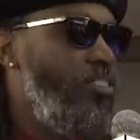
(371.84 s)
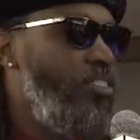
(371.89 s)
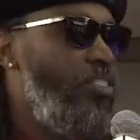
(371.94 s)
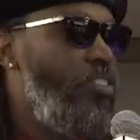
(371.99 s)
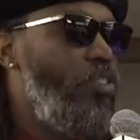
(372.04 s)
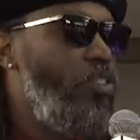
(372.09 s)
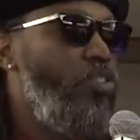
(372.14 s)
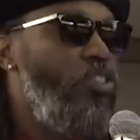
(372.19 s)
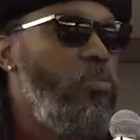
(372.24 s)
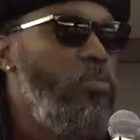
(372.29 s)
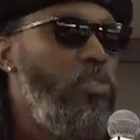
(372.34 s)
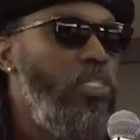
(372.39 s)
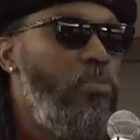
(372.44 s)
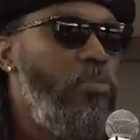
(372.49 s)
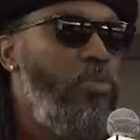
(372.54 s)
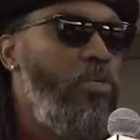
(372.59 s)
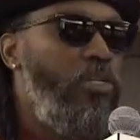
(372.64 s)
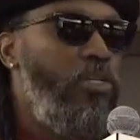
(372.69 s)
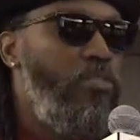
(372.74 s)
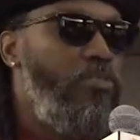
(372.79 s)
and it's good to be a
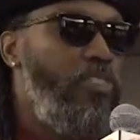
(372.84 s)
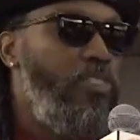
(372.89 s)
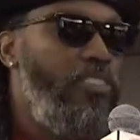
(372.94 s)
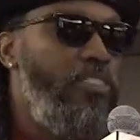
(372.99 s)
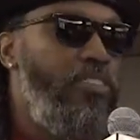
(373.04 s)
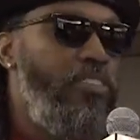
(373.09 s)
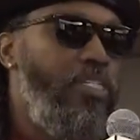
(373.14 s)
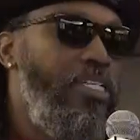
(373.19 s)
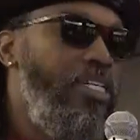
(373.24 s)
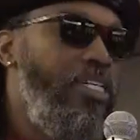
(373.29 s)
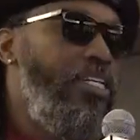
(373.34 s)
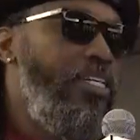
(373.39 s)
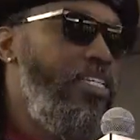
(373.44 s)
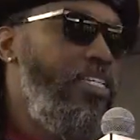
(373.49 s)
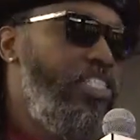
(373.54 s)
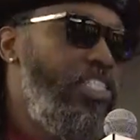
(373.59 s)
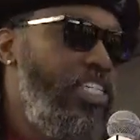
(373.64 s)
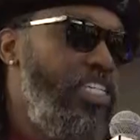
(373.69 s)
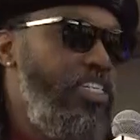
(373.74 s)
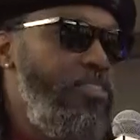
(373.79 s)
part of it.
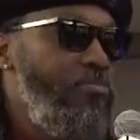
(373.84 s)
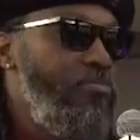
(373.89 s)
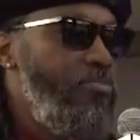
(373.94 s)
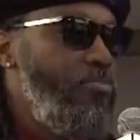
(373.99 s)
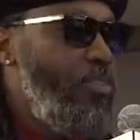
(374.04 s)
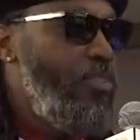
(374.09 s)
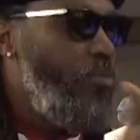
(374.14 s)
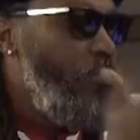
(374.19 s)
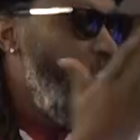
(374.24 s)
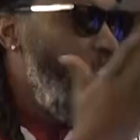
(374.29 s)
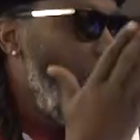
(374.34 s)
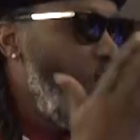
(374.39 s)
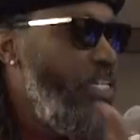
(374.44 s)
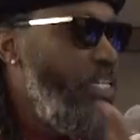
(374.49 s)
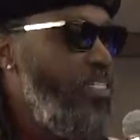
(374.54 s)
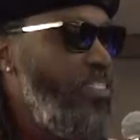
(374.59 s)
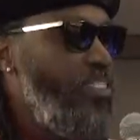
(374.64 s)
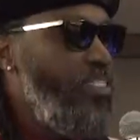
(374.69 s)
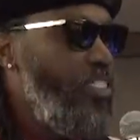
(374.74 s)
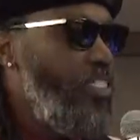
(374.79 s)
Jay, you made the
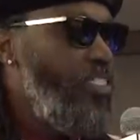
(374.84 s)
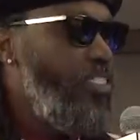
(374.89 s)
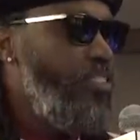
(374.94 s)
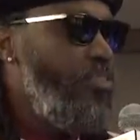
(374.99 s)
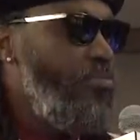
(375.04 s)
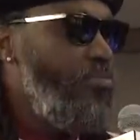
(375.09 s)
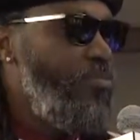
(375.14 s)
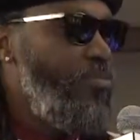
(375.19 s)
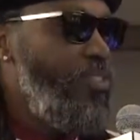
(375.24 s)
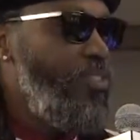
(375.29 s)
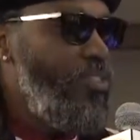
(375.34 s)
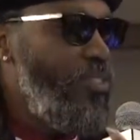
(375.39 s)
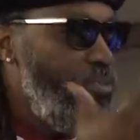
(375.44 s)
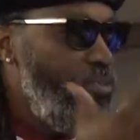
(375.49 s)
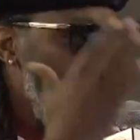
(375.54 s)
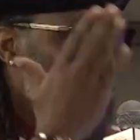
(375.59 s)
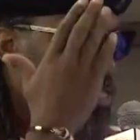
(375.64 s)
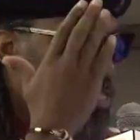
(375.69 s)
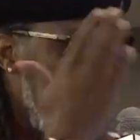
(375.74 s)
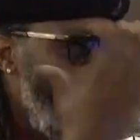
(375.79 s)
right decision to
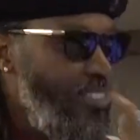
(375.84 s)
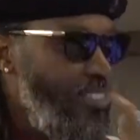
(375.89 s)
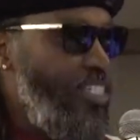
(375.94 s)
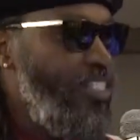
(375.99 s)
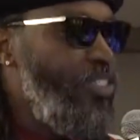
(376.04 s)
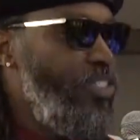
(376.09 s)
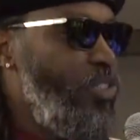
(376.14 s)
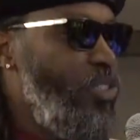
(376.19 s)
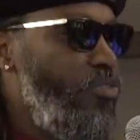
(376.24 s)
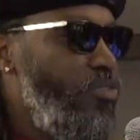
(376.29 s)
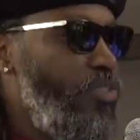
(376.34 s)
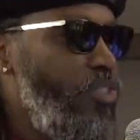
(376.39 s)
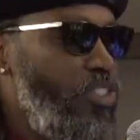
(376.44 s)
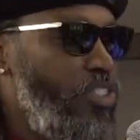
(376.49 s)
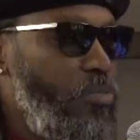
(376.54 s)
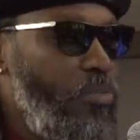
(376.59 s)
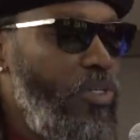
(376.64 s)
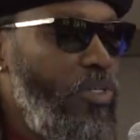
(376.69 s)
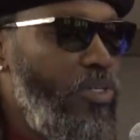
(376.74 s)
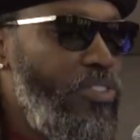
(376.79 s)
contact the
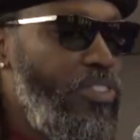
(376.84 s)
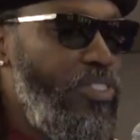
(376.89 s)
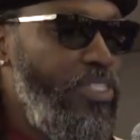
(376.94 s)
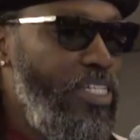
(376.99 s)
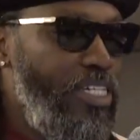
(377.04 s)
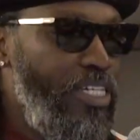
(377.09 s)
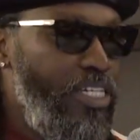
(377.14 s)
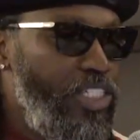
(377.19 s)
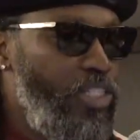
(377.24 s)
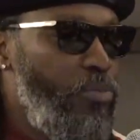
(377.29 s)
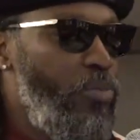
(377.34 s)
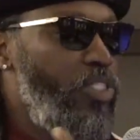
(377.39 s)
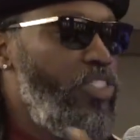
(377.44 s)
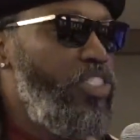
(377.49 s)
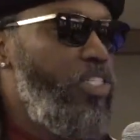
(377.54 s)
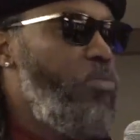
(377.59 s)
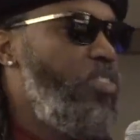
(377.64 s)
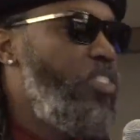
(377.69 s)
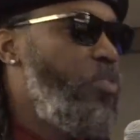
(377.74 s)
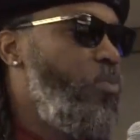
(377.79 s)
Universe Boss to bring
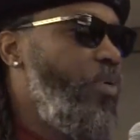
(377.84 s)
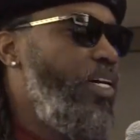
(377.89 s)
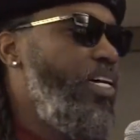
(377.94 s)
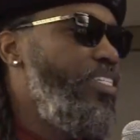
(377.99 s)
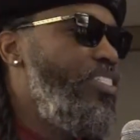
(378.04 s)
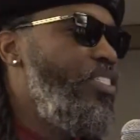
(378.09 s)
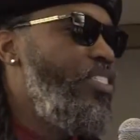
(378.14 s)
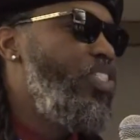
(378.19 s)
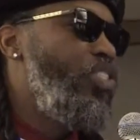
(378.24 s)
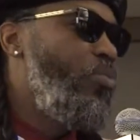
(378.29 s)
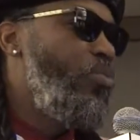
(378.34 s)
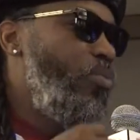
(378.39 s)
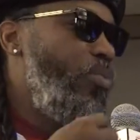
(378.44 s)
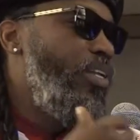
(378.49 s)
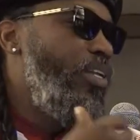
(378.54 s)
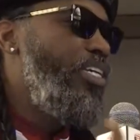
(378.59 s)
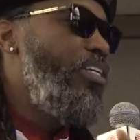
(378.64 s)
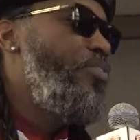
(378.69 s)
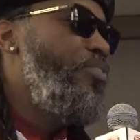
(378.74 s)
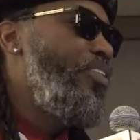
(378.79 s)
some spice and some
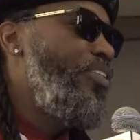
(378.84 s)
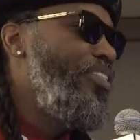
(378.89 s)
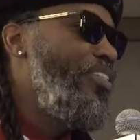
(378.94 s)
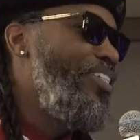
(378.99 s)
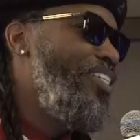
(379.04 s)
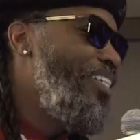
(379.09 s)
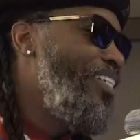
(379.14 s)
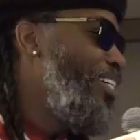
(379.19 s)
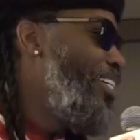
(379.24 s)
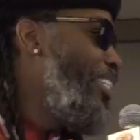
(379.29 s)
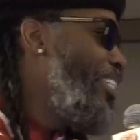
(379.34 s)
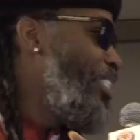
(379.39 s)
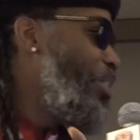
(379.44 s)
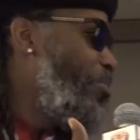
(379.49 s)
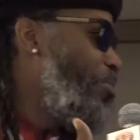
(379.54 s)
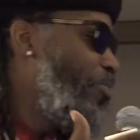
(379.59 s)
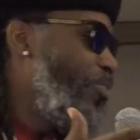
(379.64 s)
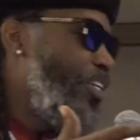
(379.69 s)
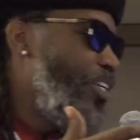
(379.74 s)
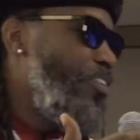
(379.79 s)
flavor. some